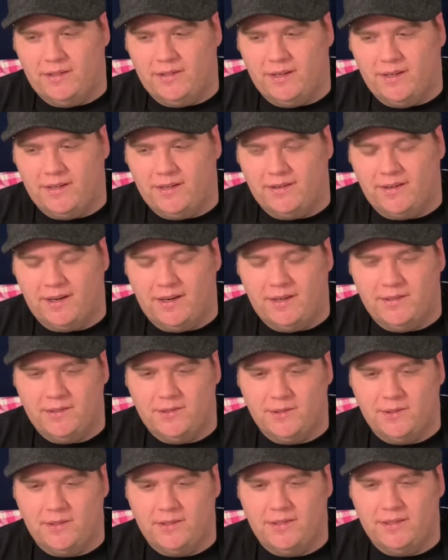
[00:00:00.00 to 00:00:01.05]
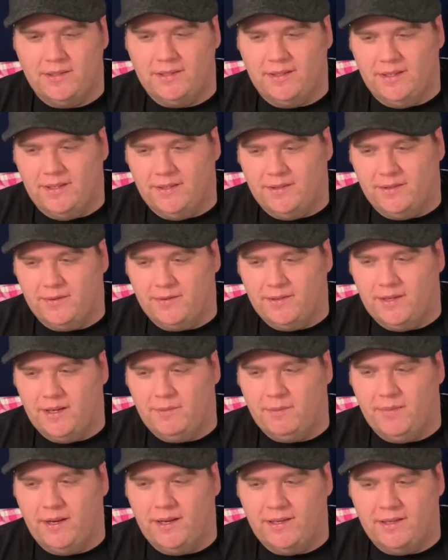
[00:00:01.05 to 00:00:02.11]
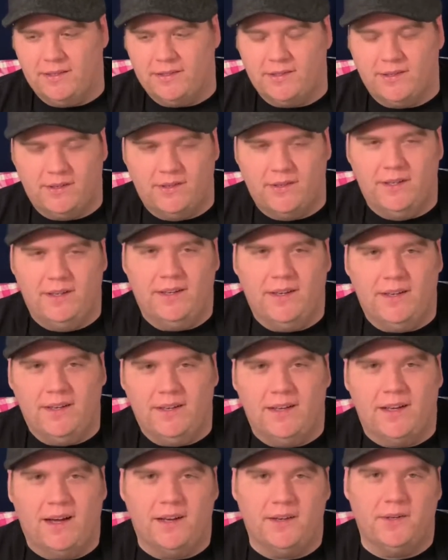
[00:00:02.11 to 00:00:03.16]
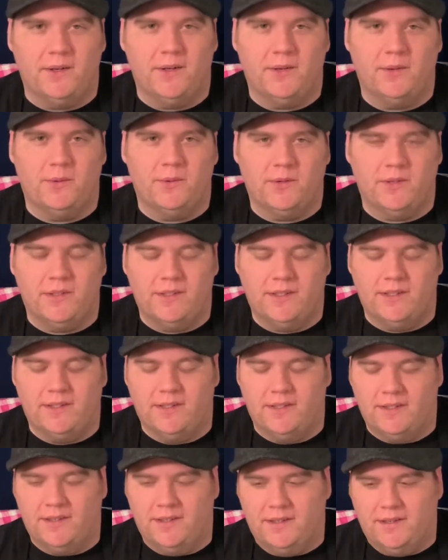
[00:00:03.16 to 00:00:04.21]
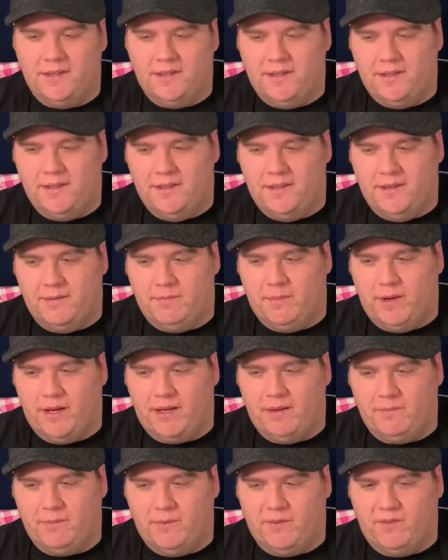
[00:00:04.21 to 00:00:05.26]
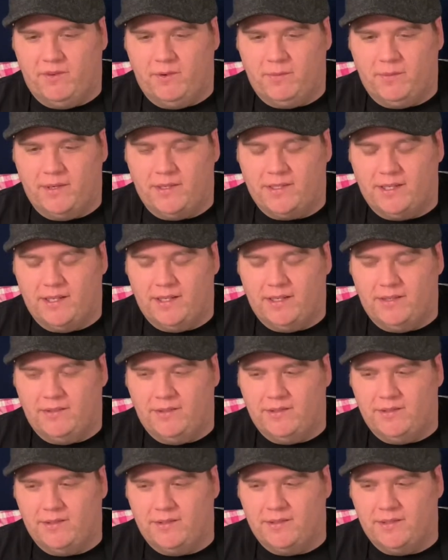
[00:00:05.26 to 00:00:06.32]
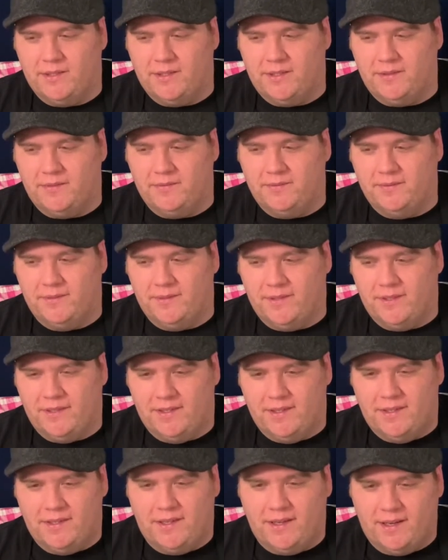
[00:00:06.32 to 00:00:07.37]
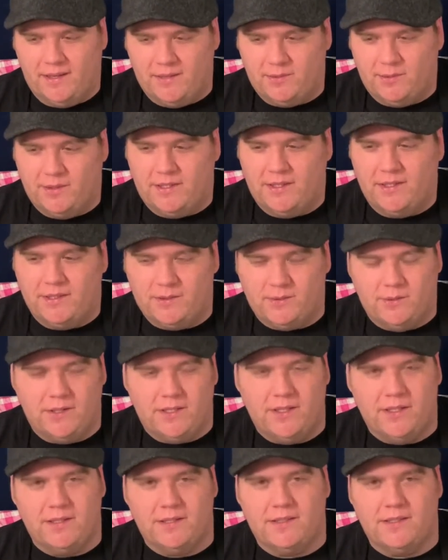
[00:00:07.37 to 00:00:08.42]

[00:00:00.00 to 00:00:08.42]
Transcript: I, I enjoyed it when they made it, so I knew I wanted to make it for myself. So that's what this one is.